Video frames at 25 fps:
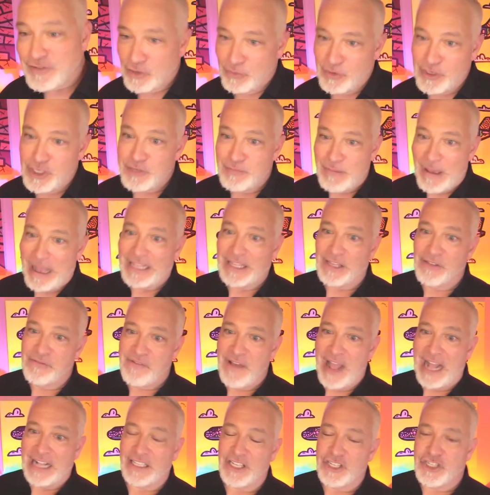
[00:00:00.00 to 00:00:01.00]
have to respect the
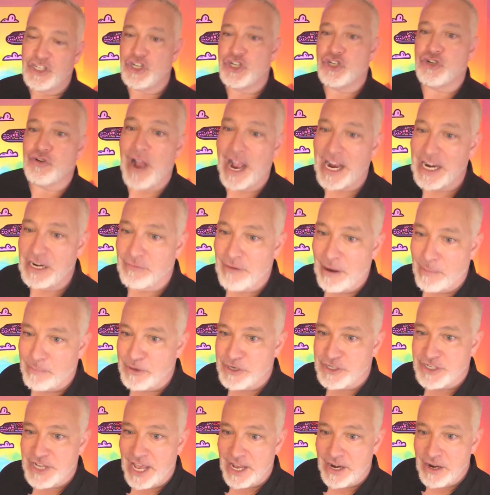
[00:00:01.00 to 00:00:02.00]
fact that she's trying to
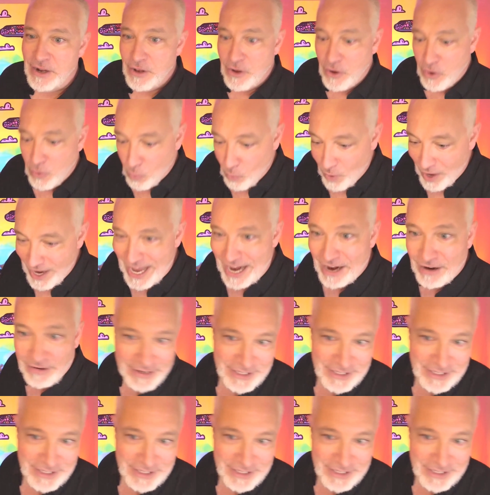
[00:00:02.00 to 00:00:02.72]
represent what